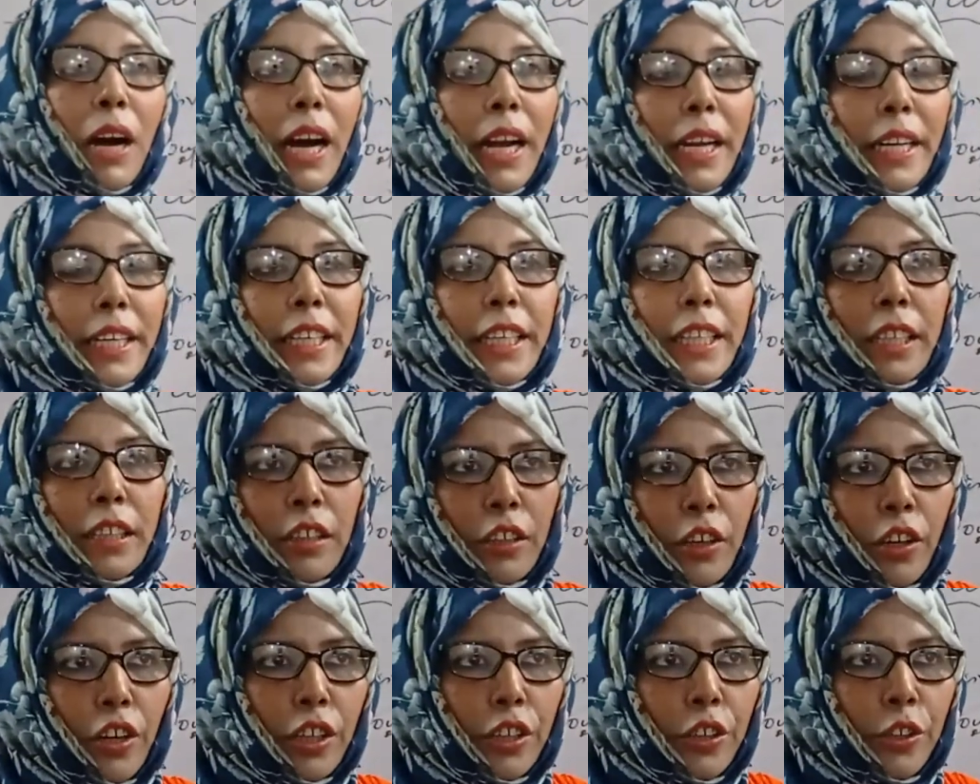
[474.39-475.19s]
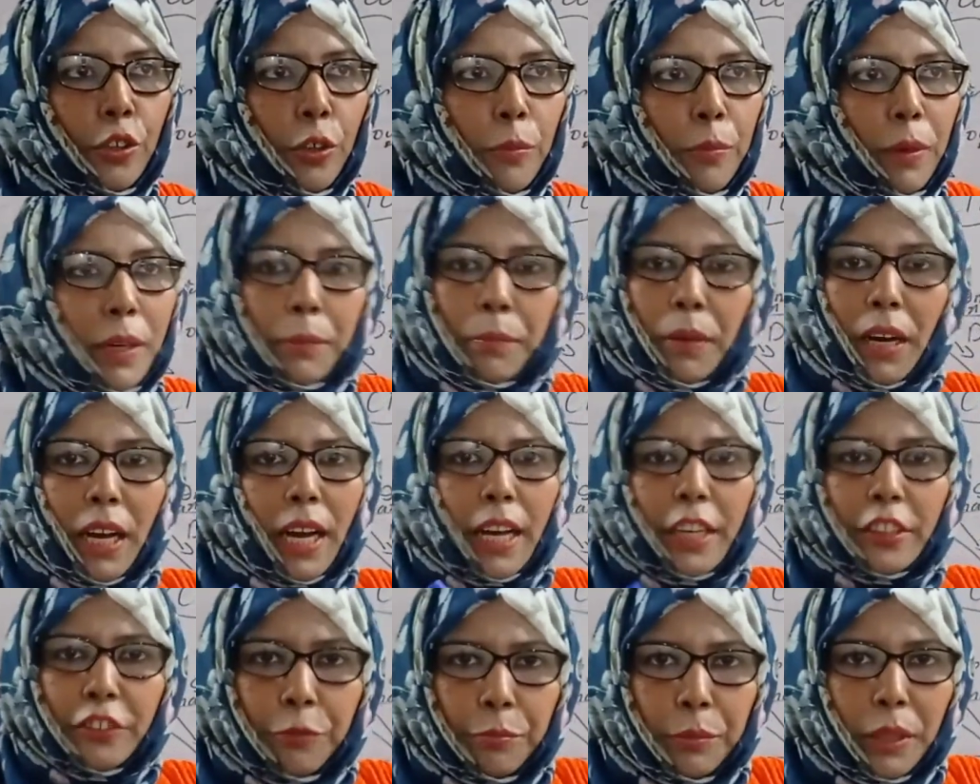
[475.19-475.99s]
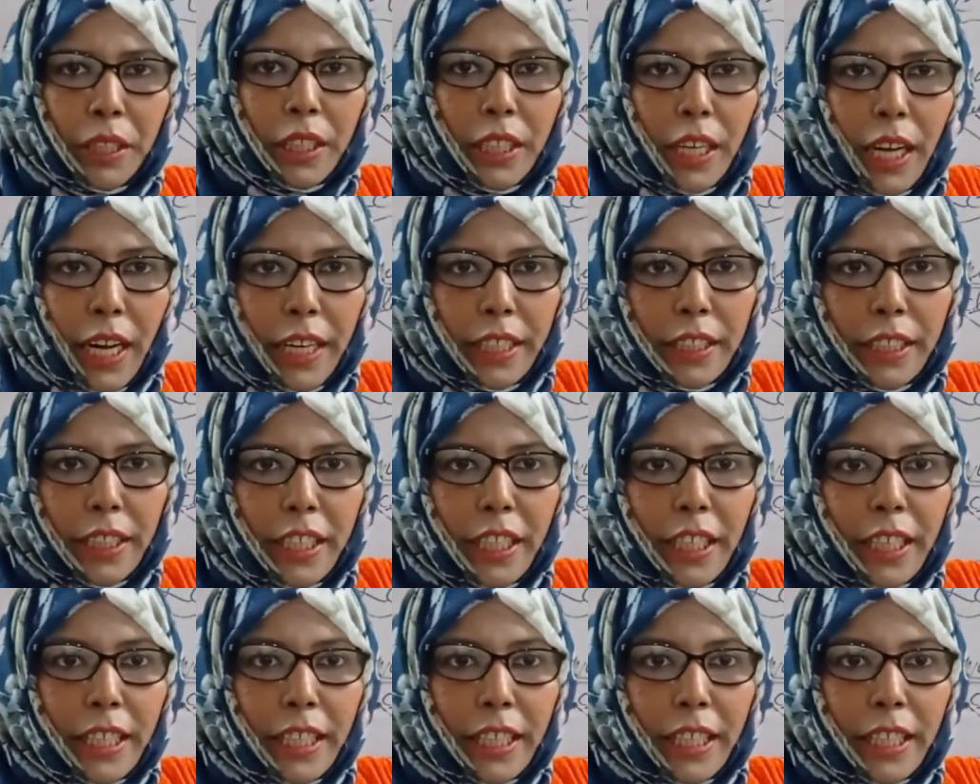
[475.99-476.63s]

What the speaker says: I did not know, but my husband died.